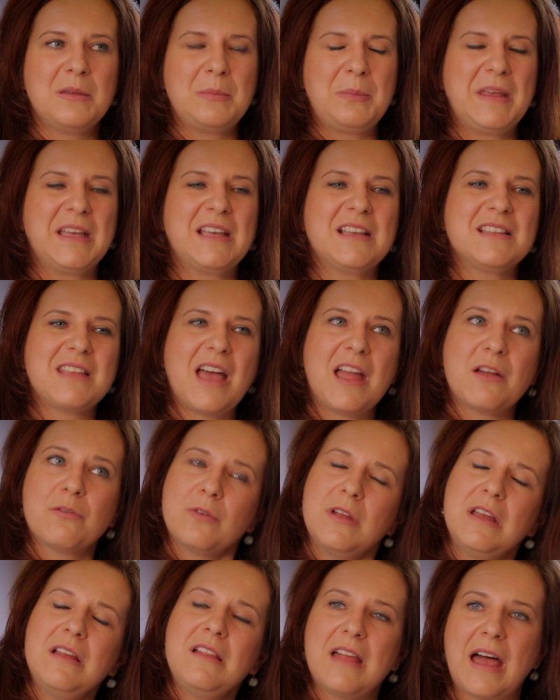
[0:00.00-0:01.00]
because I
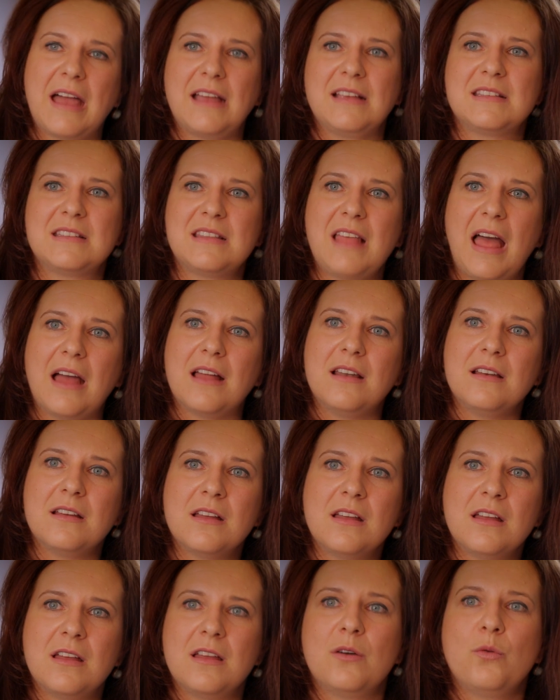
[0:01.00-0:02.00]
realized that
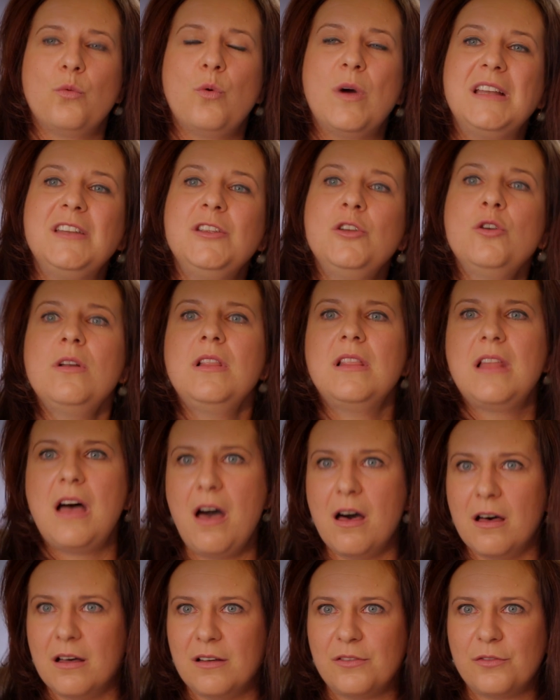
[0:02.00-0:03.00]
when you
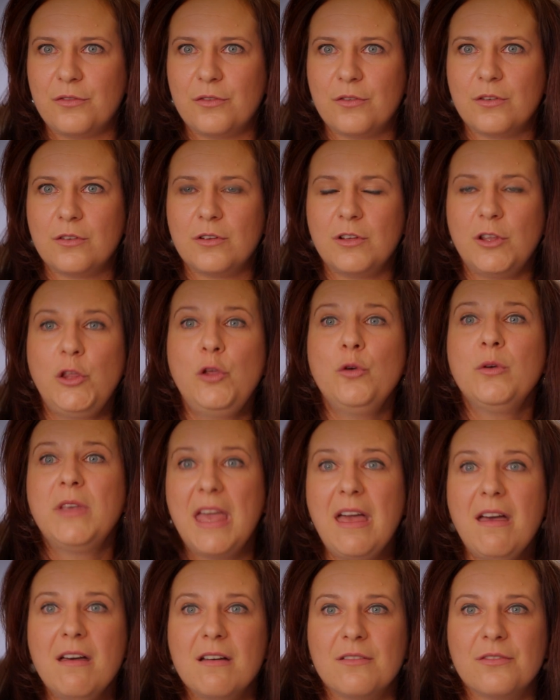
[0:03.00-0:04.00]
love, you
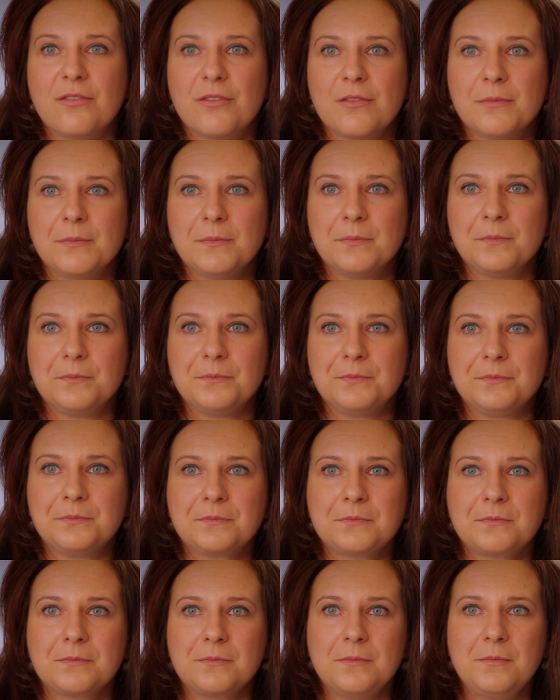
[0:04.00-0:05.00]
give.
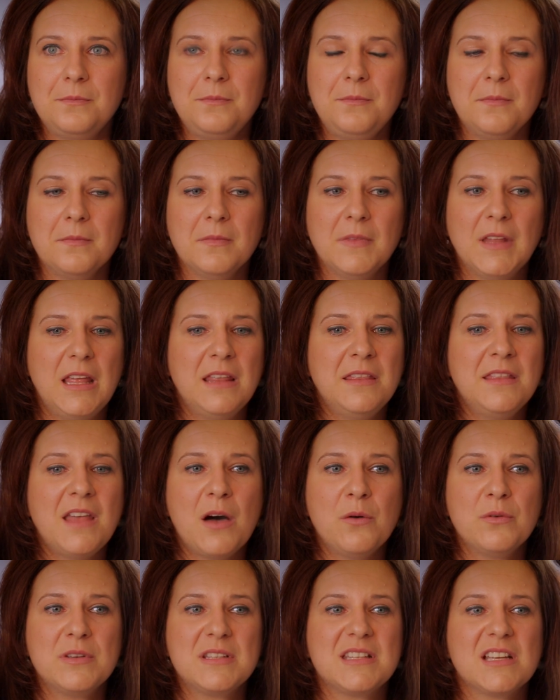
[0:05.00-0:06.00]
And
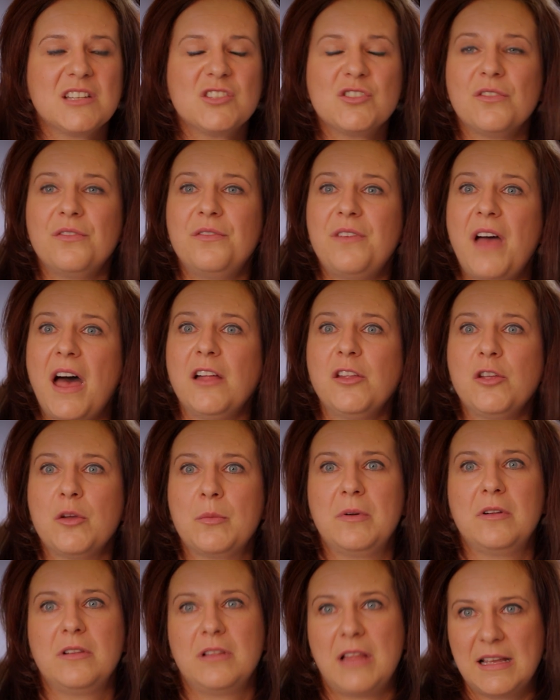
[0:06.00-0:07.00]
that was such a
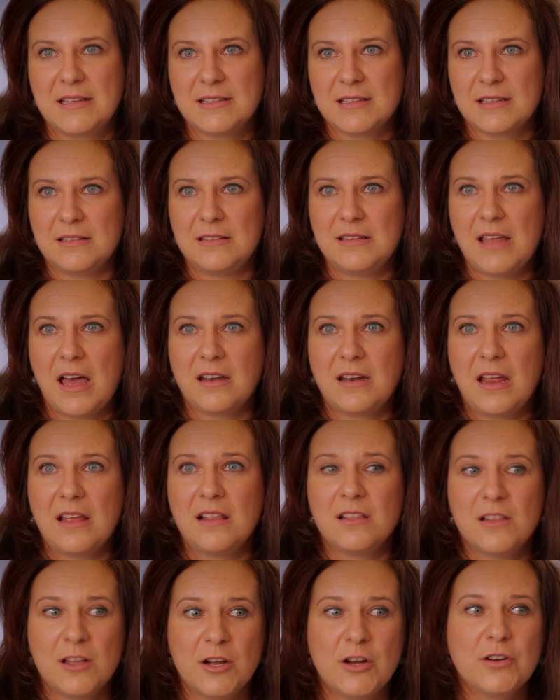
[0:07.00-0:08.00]
valuable lesson that I
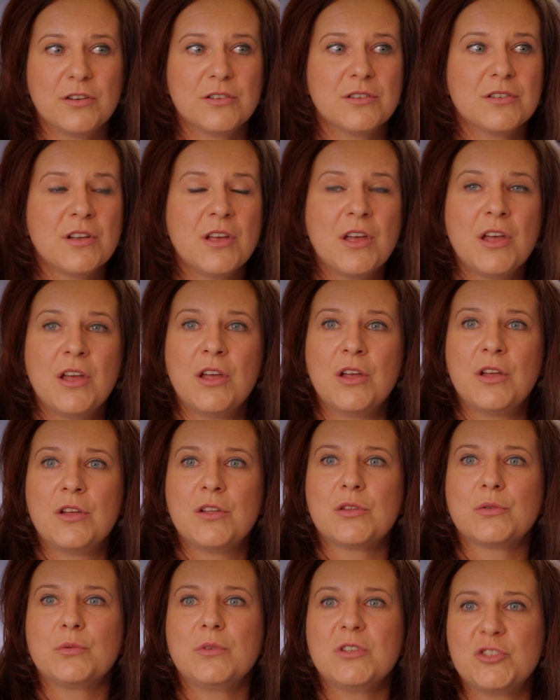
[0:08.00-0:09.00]
learned
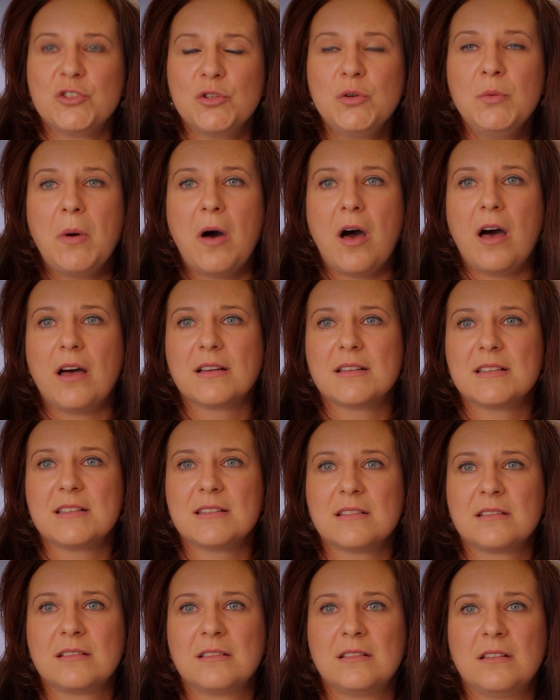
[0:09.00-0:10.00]
through a
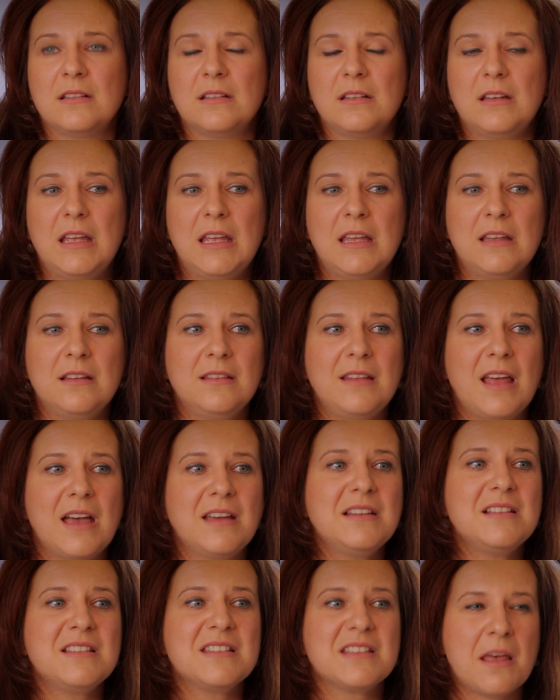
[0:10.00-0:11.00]
shoebox. And
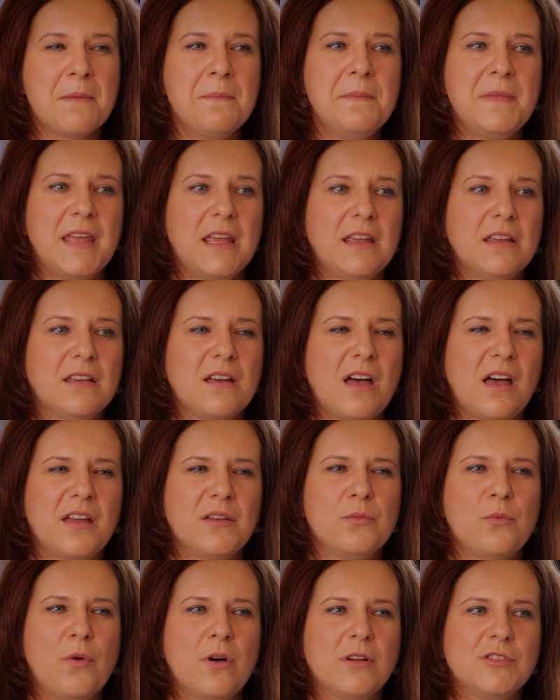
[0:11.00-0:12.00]
that is something
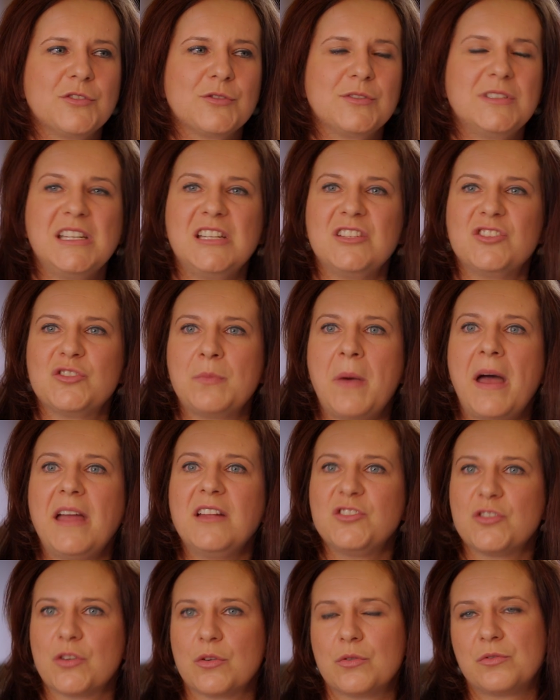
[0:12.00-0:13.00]
I want to teach my
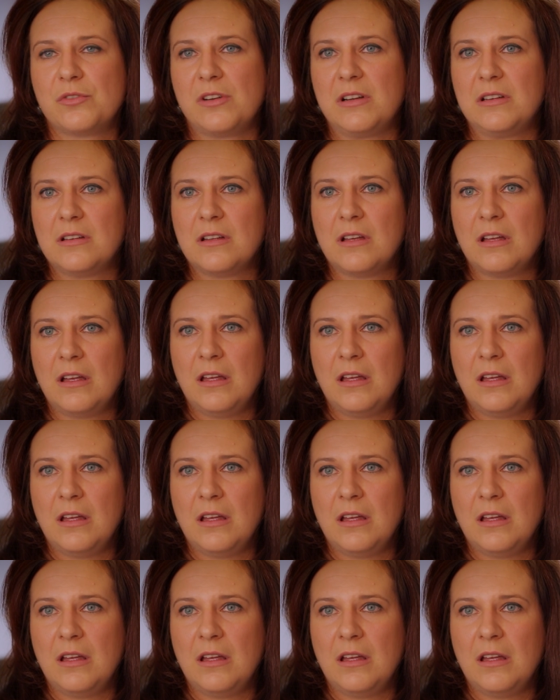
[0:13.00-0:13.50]
children,